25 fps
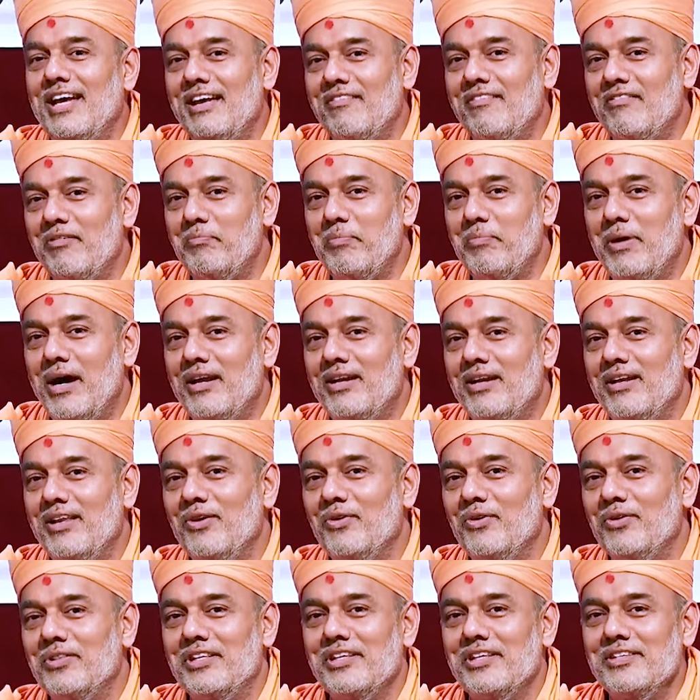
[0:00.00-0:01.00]
i have a
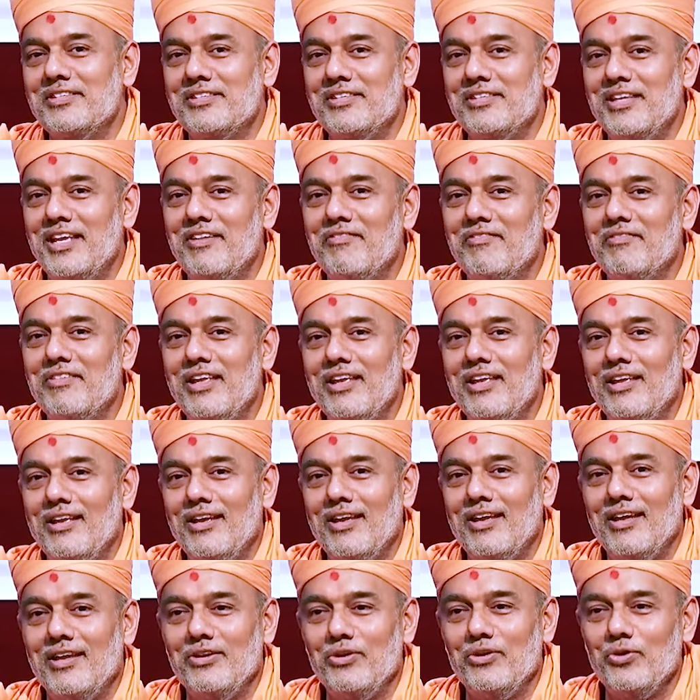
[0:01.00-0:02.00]
party on this day
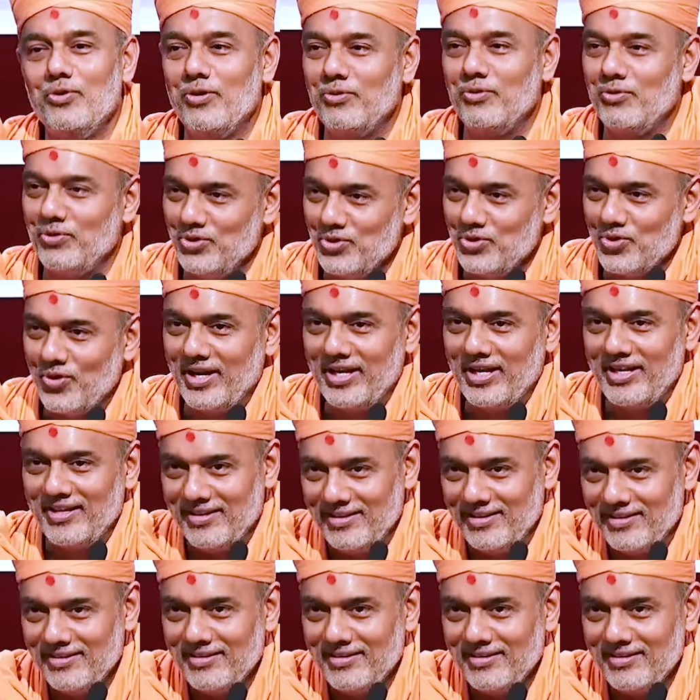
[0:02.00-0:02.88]
evening and you have to join